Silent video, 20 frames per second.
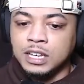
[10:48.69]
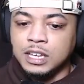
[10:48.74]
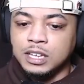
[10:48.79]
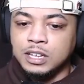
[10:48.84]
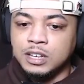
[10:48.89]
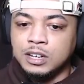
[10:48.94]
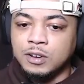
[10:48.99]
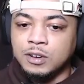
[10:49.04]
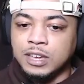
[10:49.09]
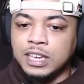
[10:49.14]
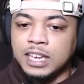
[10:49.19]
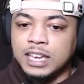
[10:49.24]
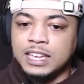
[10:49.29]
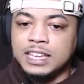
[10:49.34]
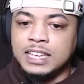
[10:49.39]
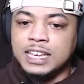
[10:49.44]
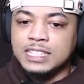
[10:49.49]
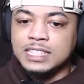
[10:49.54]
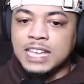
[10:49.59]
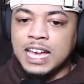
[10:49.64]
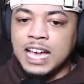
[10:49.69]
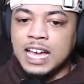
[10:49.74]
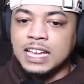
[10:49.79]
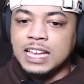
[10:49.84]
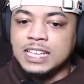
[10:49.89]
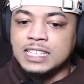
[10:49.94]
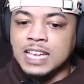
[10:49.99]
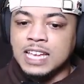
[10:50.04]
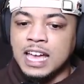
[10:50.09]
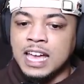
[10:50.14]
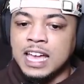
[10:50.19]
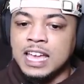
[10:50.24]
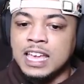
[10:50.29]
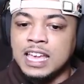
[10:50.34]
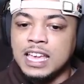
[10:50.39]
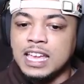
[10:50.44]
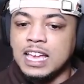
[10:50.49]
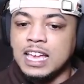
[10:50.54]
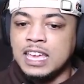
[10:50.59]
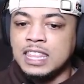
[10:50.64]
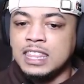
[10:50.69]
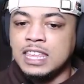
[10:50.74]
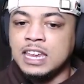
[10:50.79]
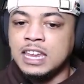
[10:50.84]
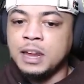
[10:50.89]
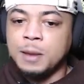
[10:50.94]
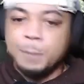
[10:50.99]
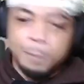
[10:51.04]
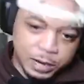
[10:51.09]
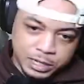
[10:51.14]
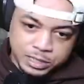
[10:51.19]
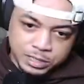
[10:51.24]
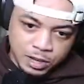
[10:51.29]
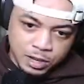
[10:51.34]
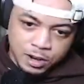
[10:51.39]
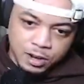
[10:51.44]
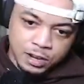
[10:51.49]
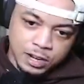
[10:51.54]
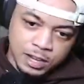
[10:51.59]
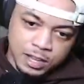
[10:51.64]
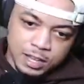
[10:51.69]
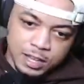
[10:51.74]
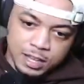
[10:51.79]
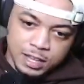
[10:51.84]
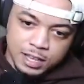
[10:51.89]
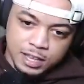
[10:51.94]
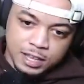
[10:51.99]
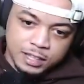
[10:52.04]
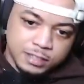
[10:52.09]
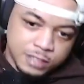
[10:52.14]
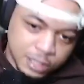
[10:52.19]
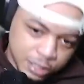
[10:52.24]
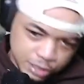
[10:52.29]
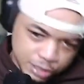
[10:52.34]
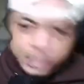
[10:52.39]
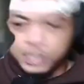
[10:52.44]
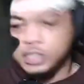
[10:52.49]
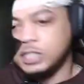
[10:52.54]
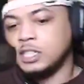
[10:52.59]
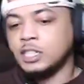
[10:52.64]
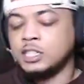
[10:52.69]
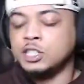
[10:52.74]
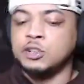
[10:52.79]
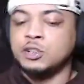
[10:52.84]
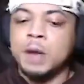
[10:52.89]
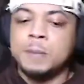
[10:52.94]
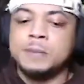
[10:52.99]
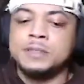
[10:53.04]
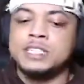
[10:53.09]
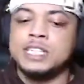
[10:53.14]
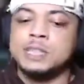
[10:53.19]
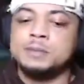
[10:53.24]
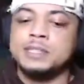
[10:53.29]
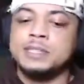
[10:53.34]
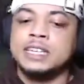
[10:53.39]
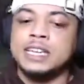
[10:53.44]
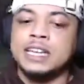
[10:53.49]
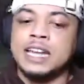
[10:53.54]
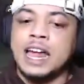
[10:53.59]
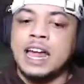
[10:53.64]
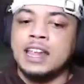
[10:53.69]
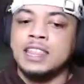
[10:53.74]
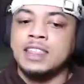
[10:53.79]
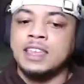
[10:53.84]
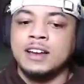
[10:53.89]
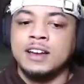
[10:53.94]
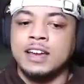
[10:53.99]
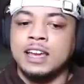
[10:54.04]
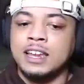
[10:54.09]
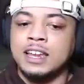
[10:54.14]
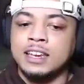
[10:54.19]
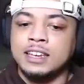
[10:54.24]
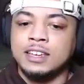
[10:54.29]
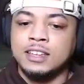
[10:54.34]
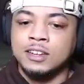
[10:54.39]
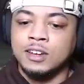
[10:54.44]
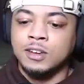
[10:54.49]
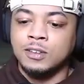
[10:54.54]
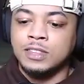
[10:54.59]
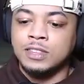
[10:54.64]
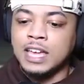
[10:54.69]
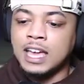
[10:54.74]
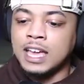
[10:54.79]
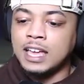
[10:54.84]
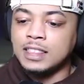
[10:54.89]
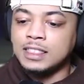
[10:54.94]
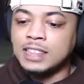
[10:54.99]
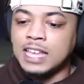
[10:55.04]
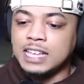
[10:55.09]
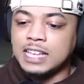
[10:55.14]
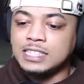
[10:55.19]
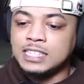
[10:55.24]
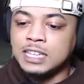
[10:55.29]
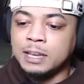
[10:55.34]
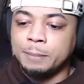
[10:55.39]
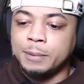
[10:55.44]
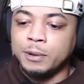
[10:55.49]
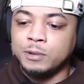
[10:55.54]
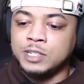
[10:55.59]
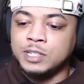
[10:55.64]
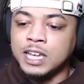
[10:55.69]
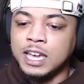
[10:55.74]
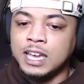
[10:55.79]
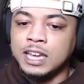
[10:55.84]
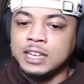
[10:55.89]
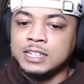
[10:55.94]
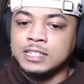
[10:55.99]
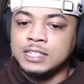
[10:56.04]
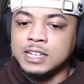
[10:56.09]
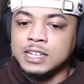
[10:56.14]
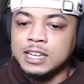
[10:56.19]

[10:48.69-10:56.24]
You know, gets high, and then presses hard to drop his hips and get out of there. And you know that tempo change,